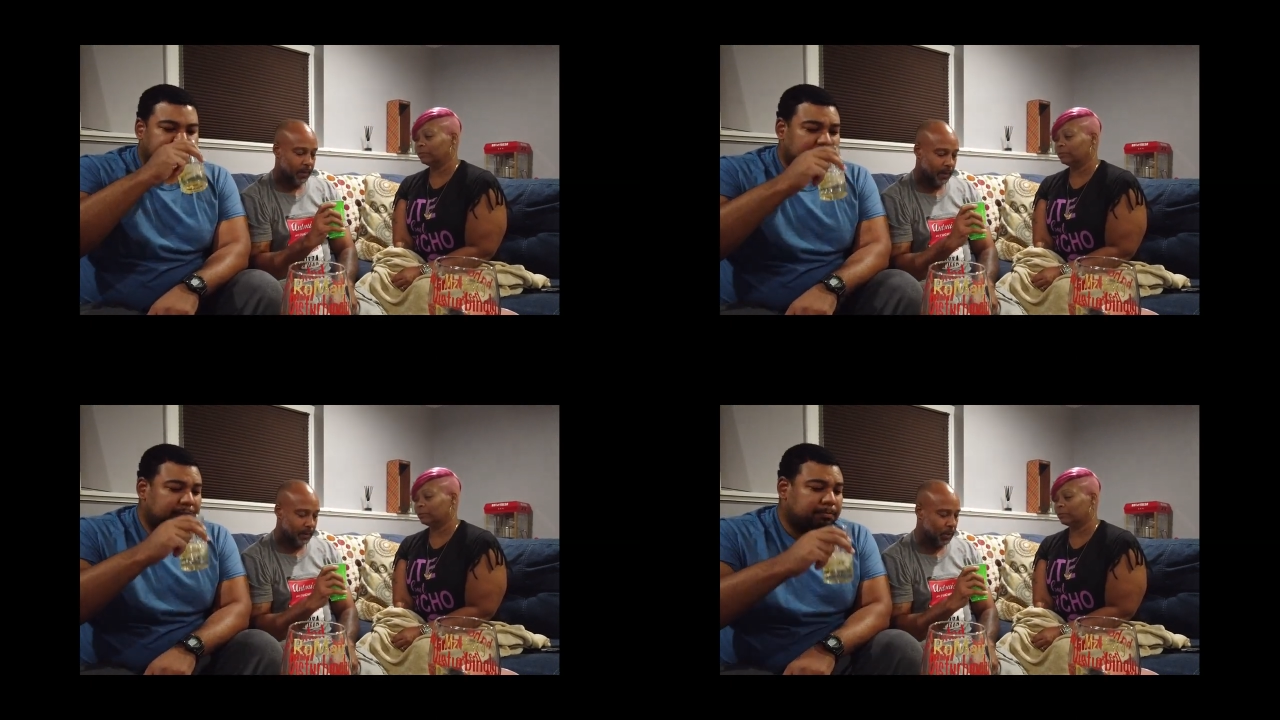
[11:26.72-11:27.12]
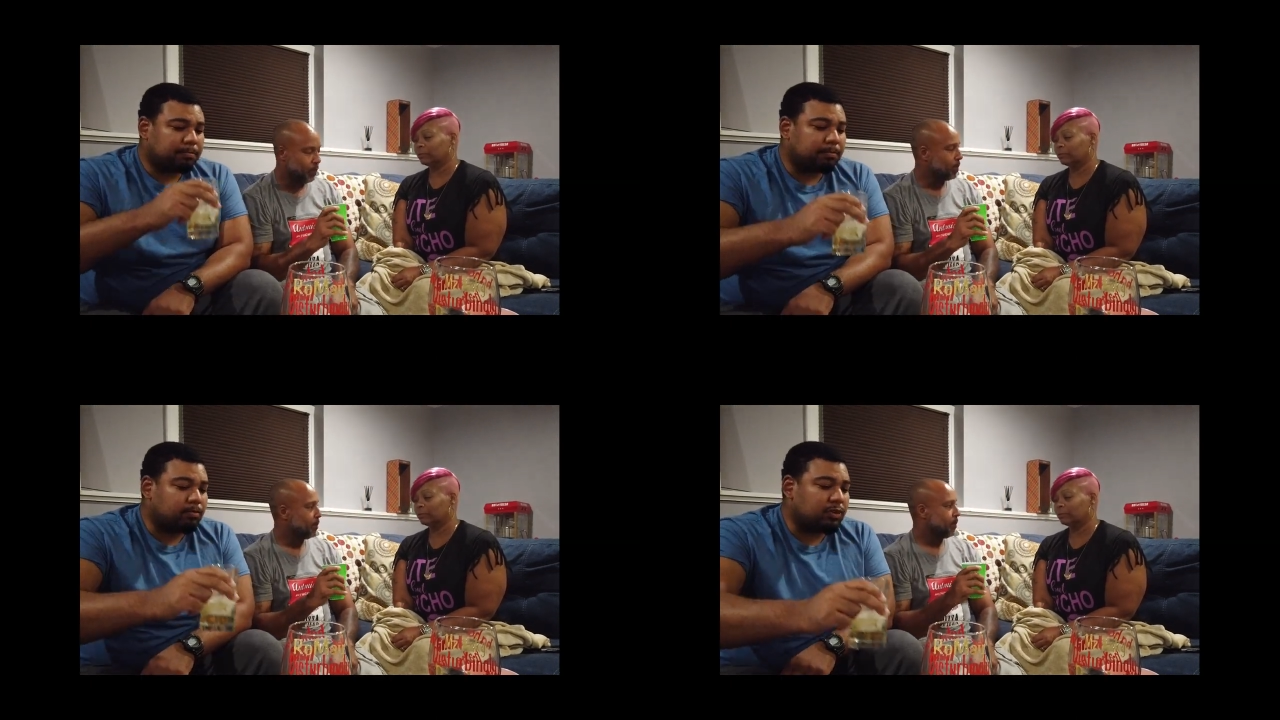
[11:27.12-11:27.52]
Speaker 1: On
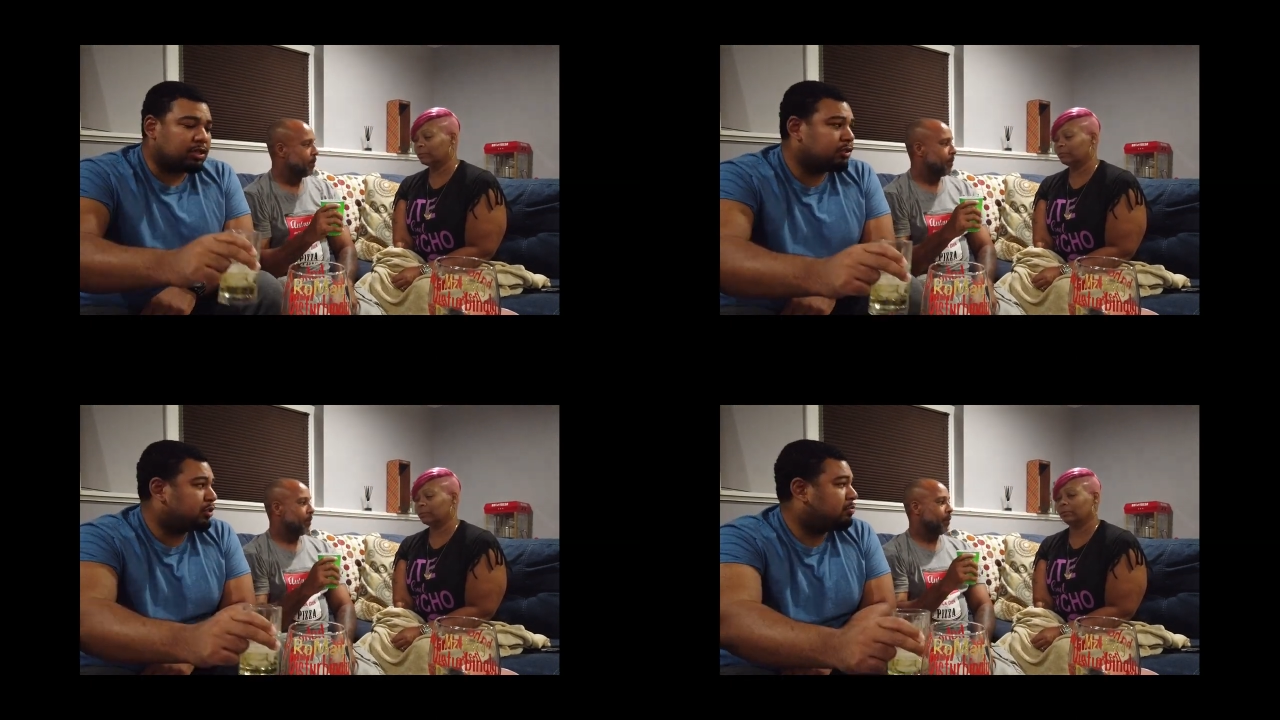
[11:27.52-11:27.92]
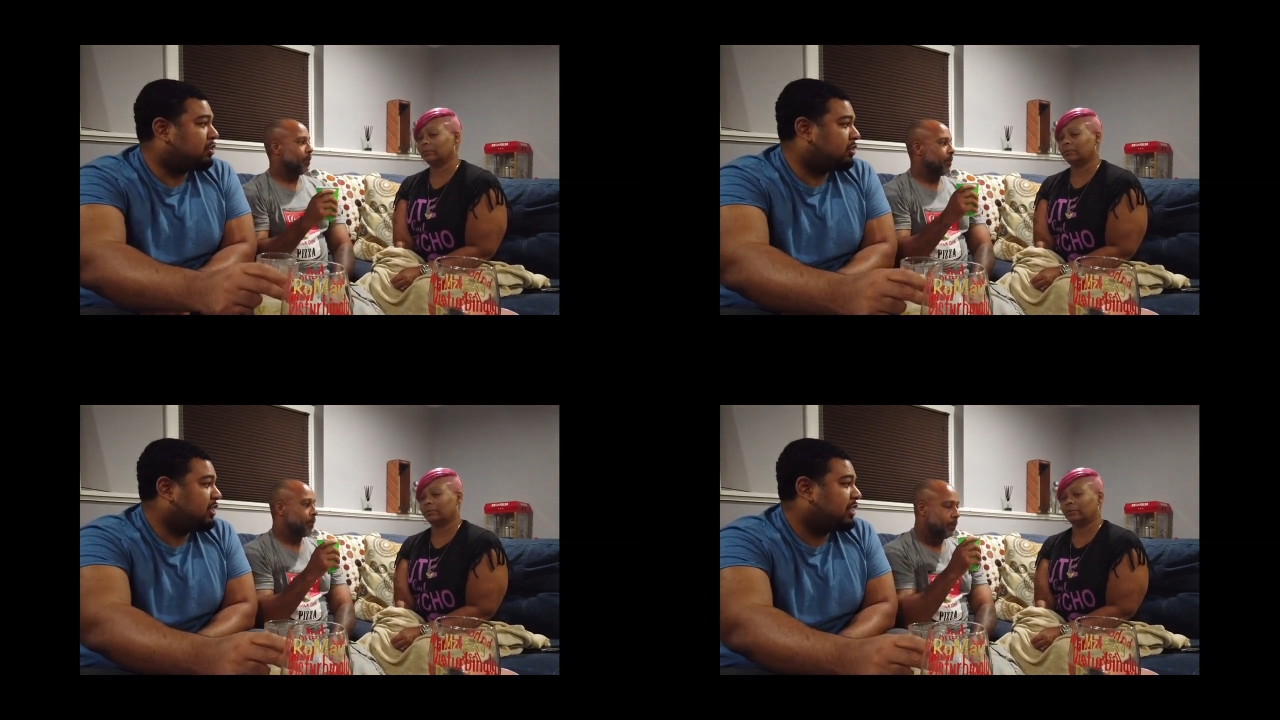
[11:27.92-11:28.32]
Something that
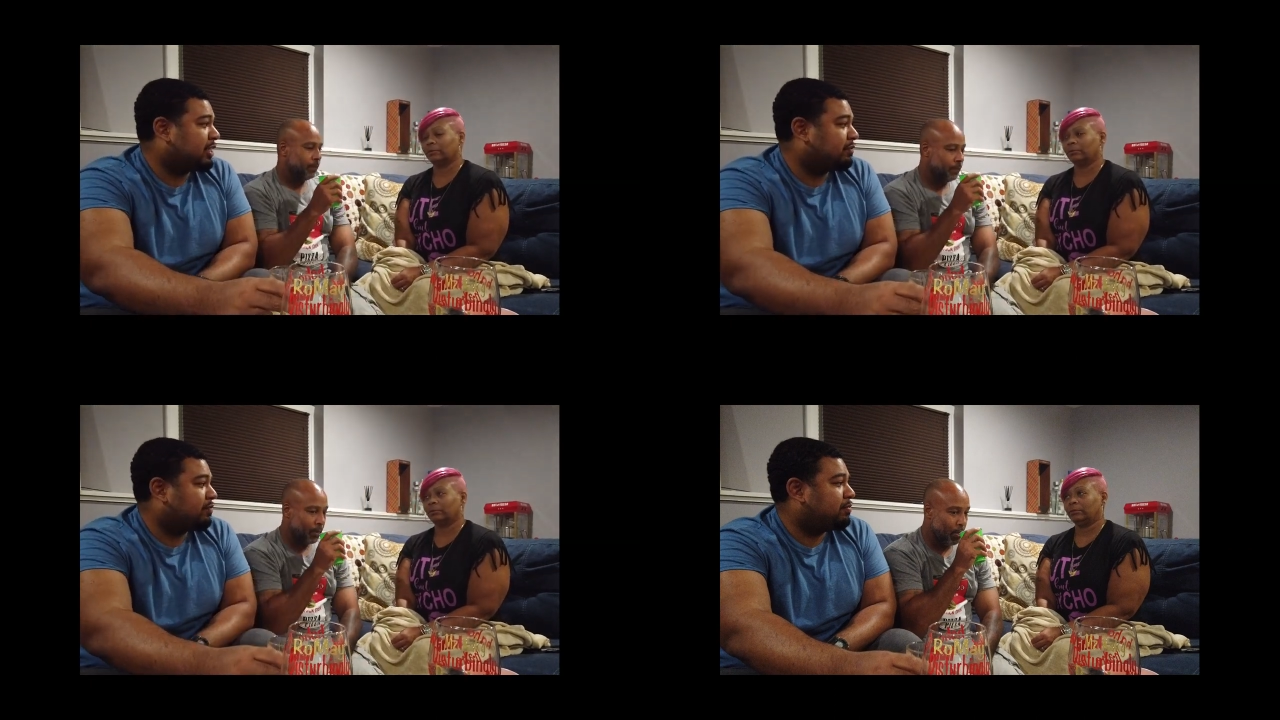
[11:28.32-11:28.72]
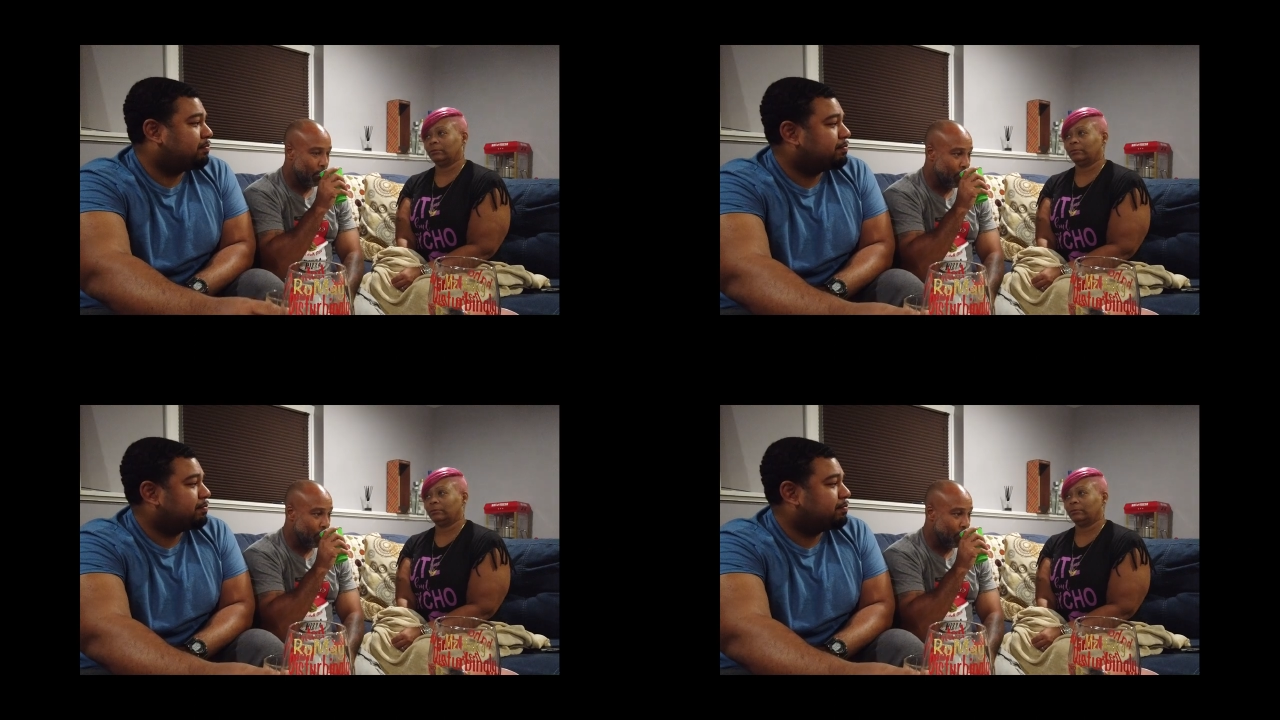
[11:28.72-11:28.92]
you're detoxing from.